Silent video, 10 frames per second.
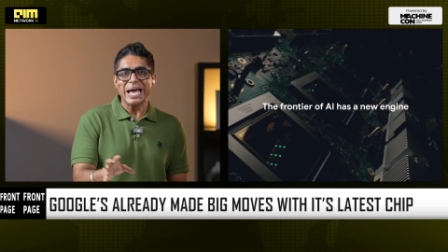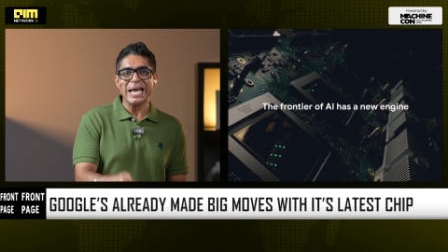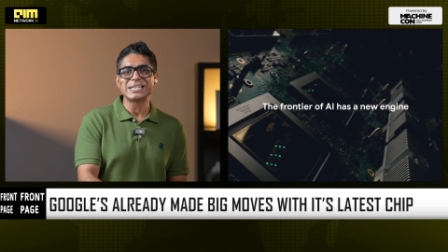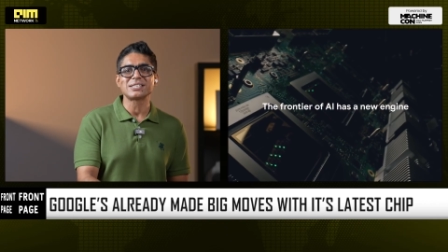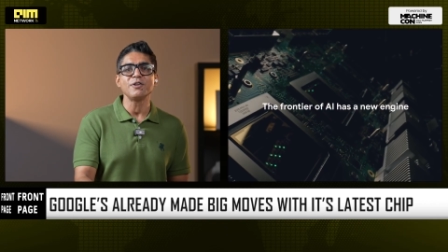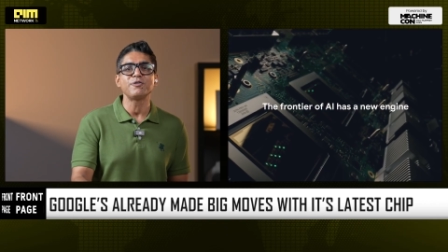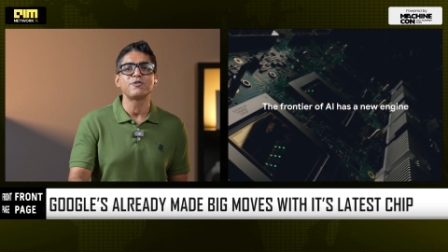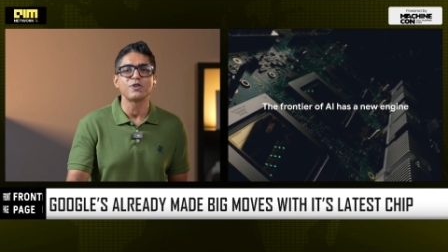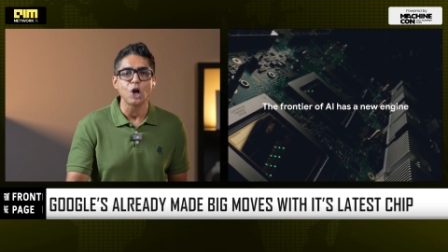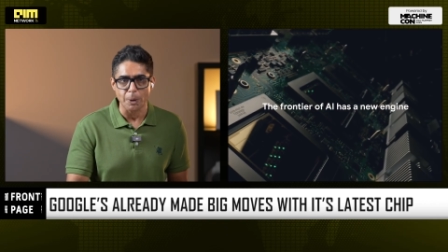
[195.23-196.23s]

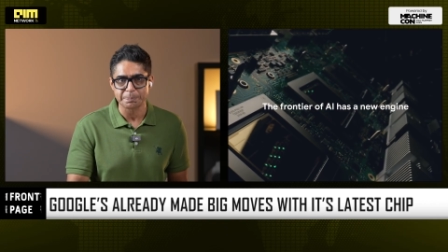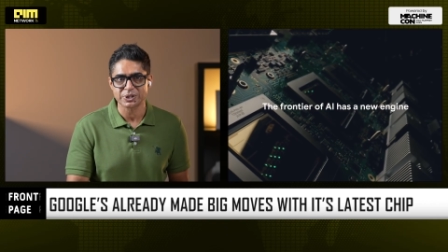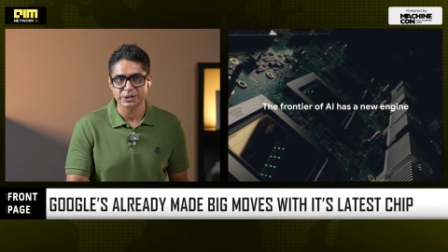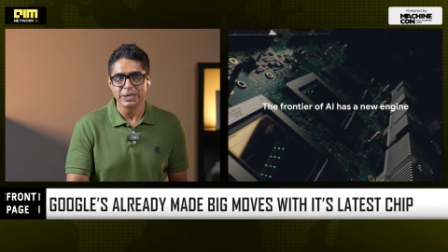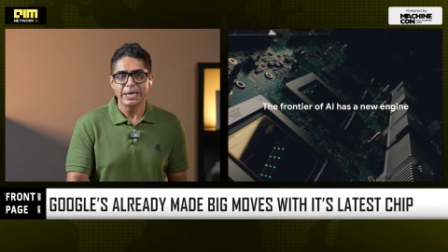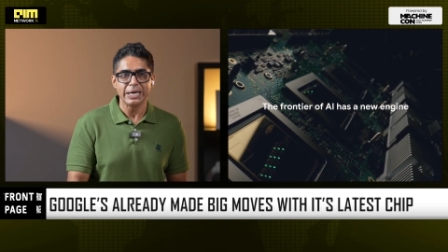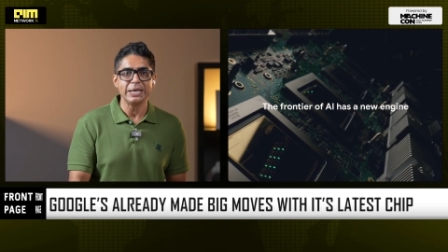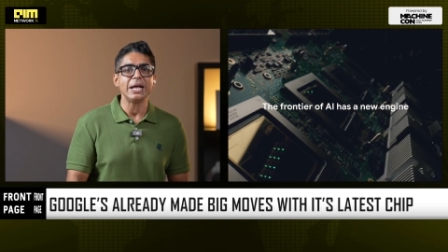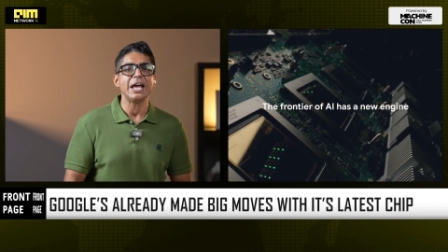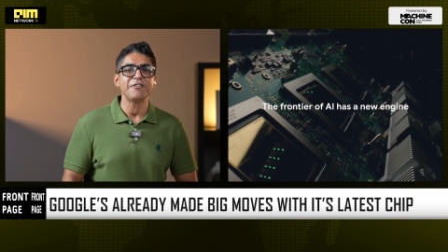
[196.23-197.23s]
exaflops
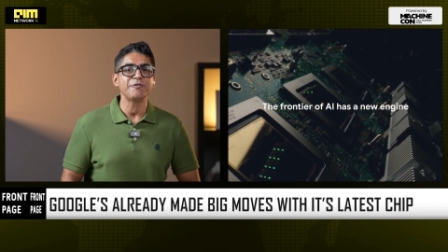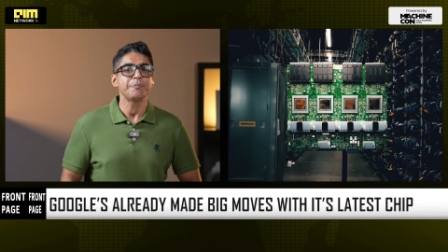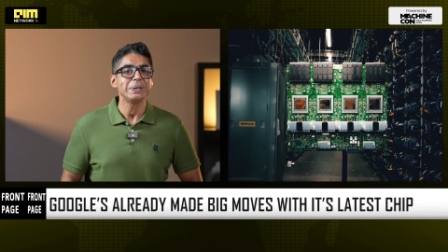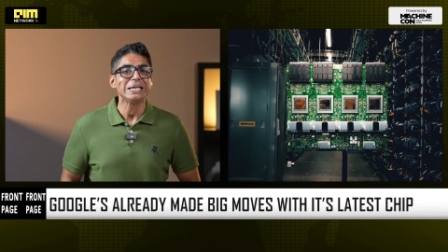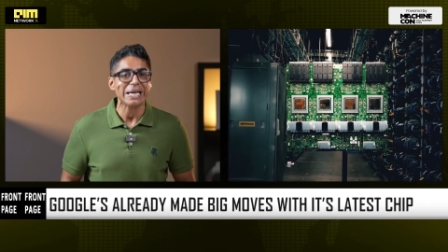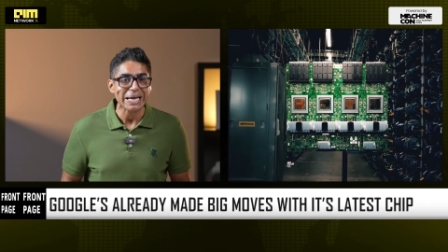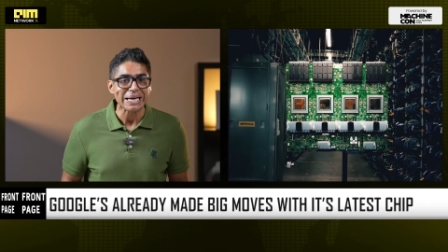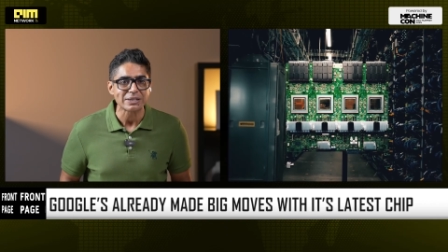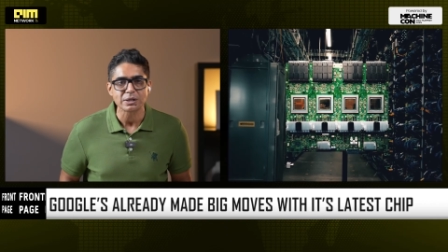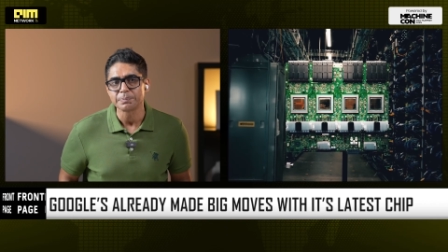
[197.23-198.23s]
in
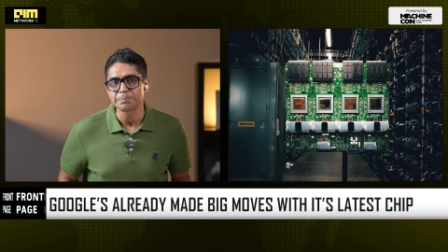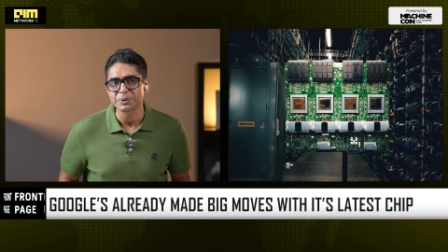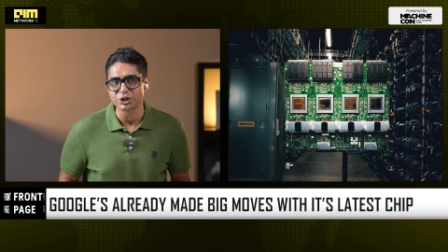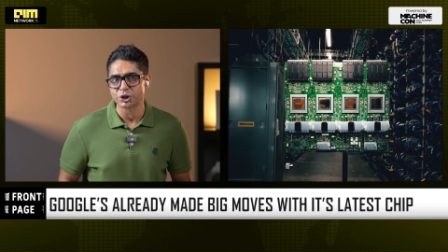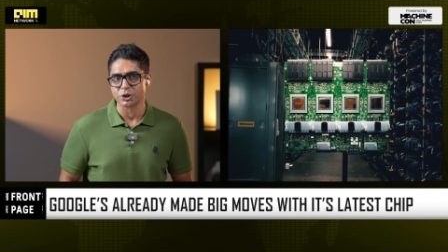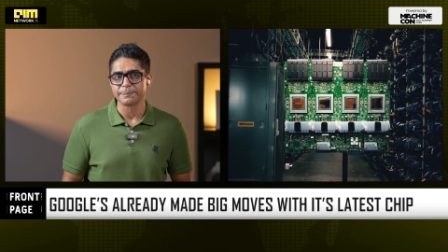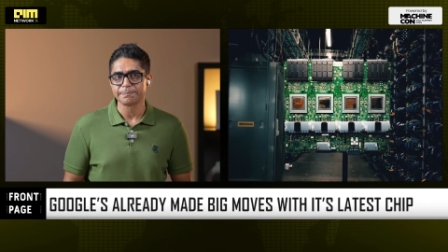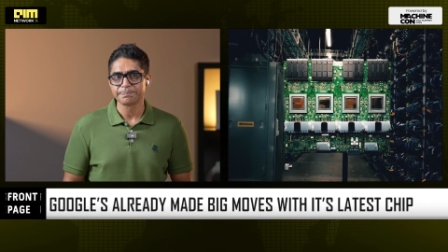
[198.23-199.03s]
FP8 precision.